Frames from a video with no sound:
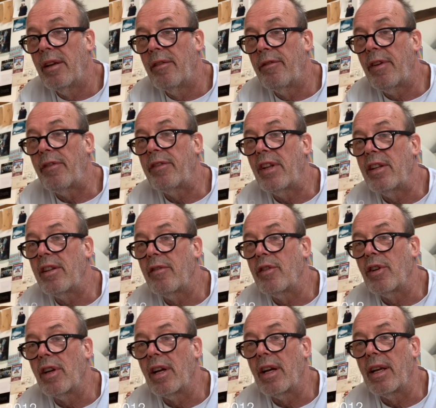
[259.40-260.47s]
15th of
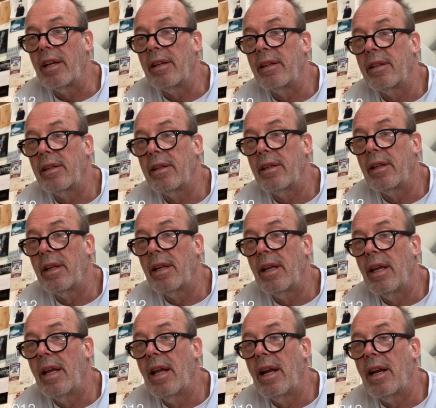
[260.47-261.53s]
July.
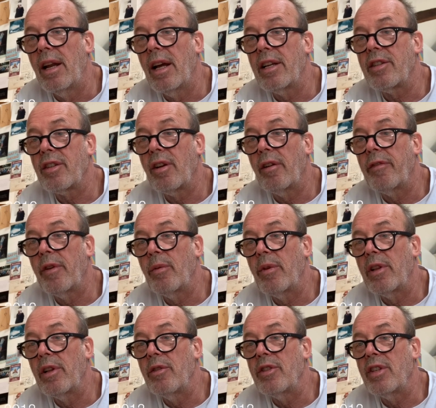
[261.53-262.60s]
Last coffee with
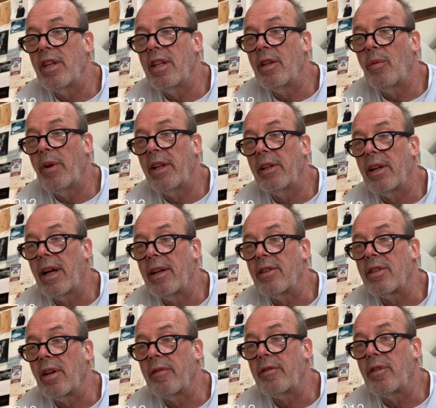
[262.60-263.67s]
Lucy in the wheelhouse
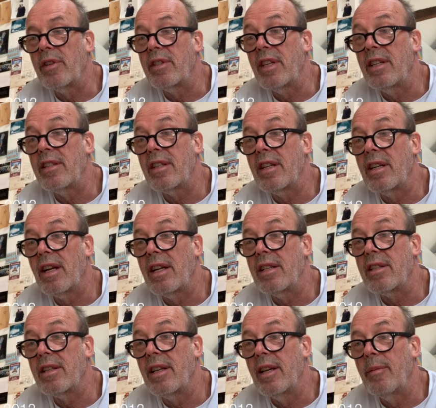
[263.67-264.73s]
after a decent night's
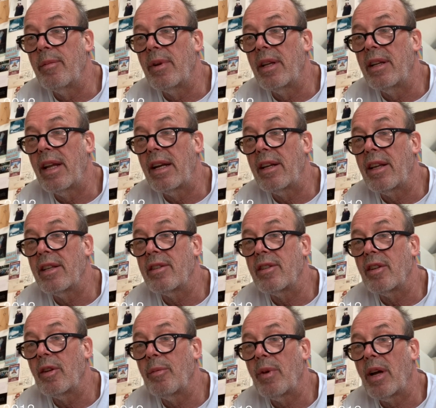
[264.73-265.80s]
sleep, and then kiss her
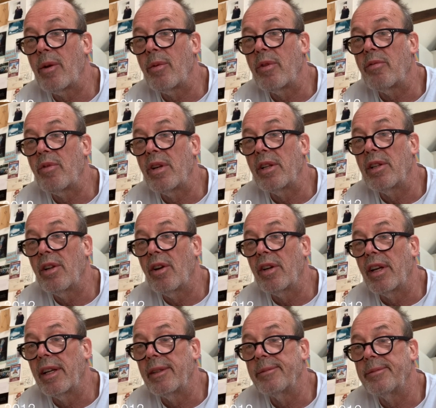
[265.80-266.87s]
goodbye with real
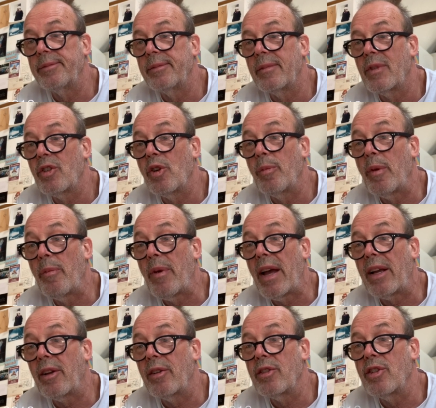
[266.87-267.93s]
longing. She'll be
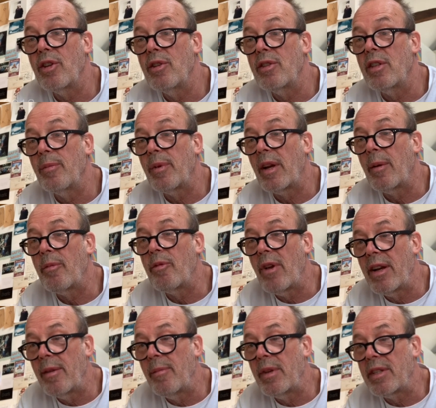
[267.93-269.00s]
back on Tuesday, but I'm already
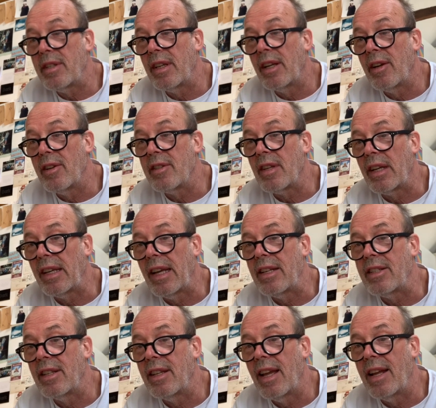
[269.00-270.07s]
missing her as I get
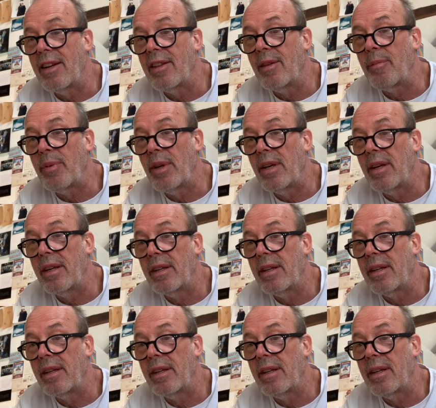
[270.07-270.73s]
to the end of the pier.